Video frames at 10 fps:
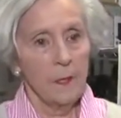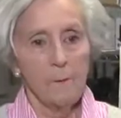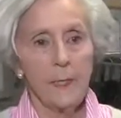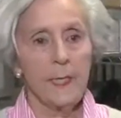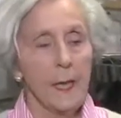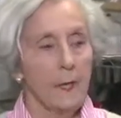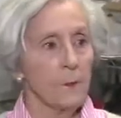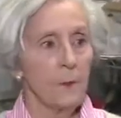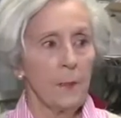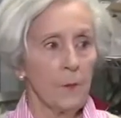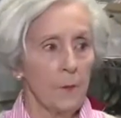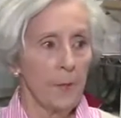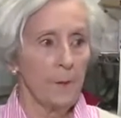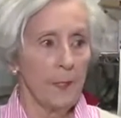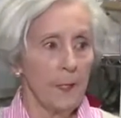Many times people
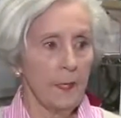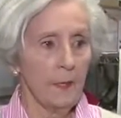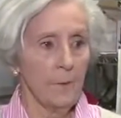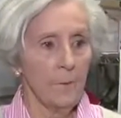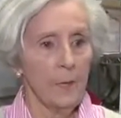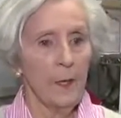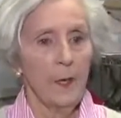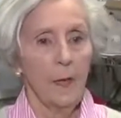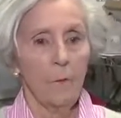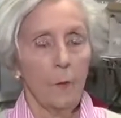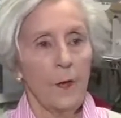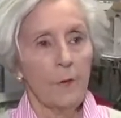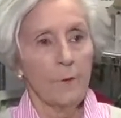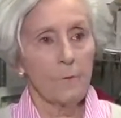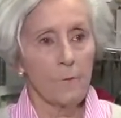come in here, and we
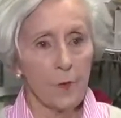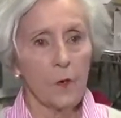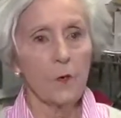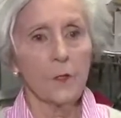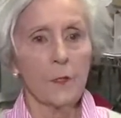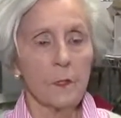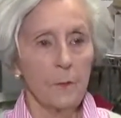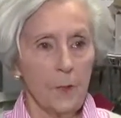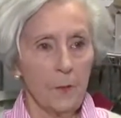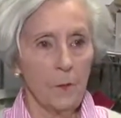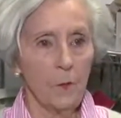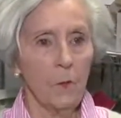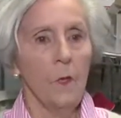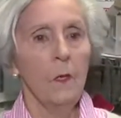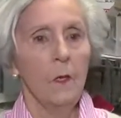are the first people
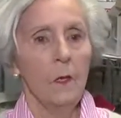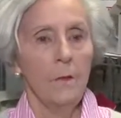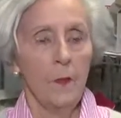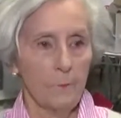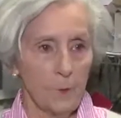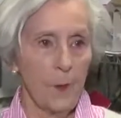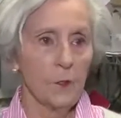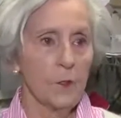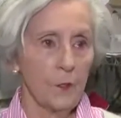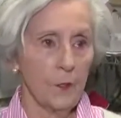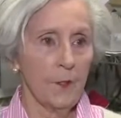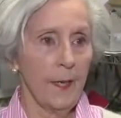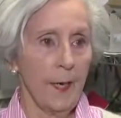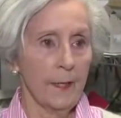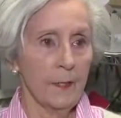they have spoken to
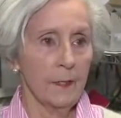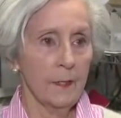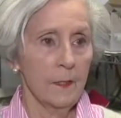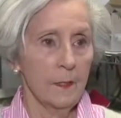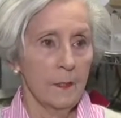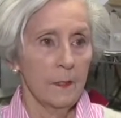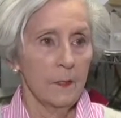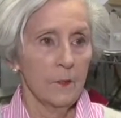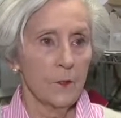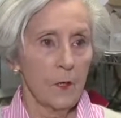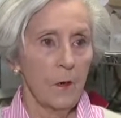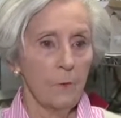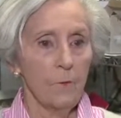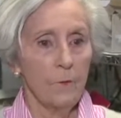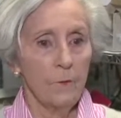today. So
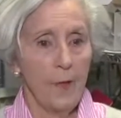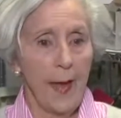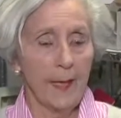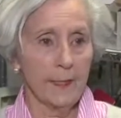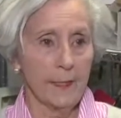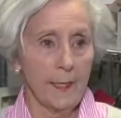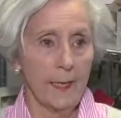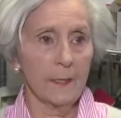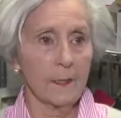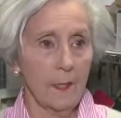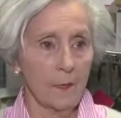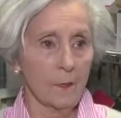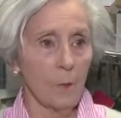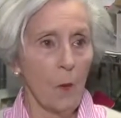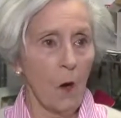that sets us
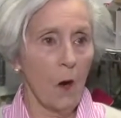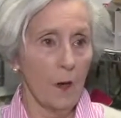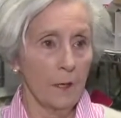apart.